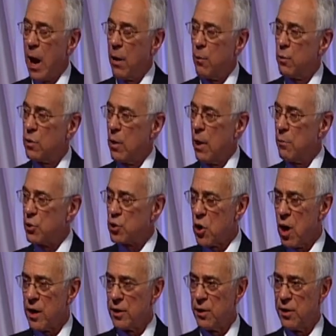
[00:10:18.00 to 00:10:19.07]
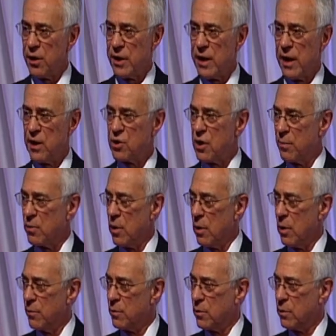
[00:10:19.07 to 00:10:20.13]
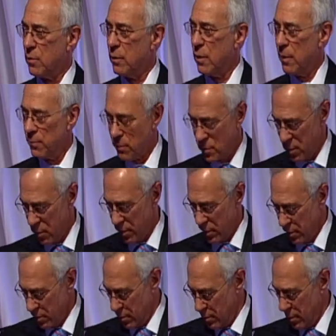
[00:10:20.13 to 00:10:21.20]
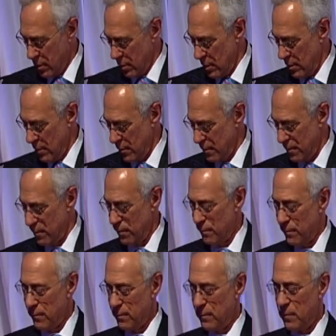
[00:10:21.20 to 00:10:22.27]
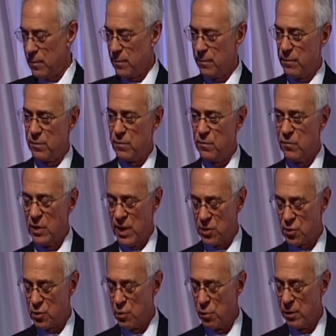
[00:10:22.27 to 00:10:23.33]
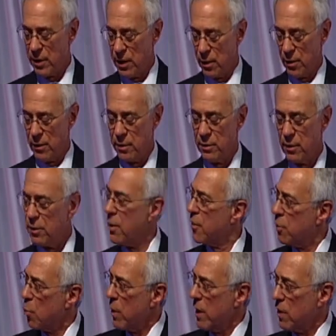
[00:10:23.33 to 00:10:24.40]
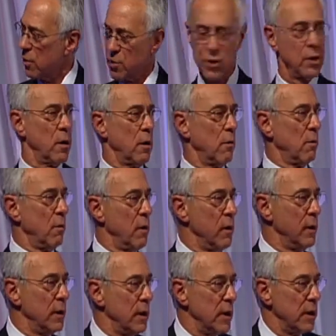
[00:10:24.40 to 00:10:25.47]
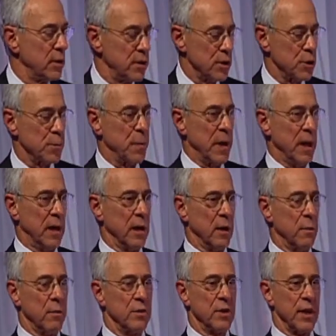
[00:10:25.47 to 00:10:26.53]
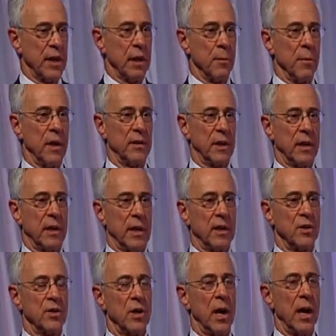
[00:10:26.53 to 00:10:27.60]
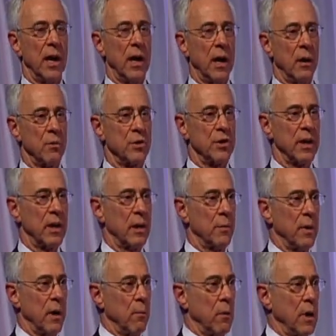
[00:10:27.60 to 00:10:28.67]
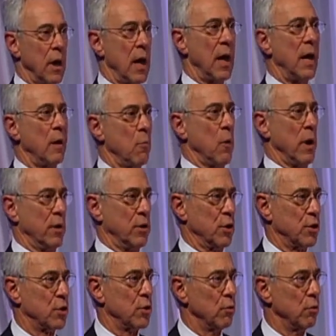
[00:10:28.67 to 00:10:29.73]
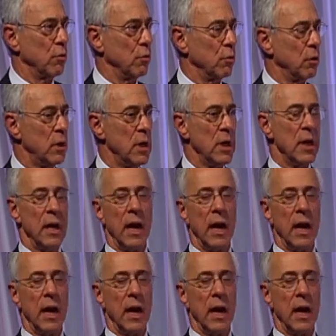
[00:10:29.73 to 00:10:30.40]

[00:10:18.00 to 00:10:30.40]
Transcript: I was talking to the kids. I'm going to day school here in another week or so to speak, and I was thinking about the kids. I was thinking about when I went to school.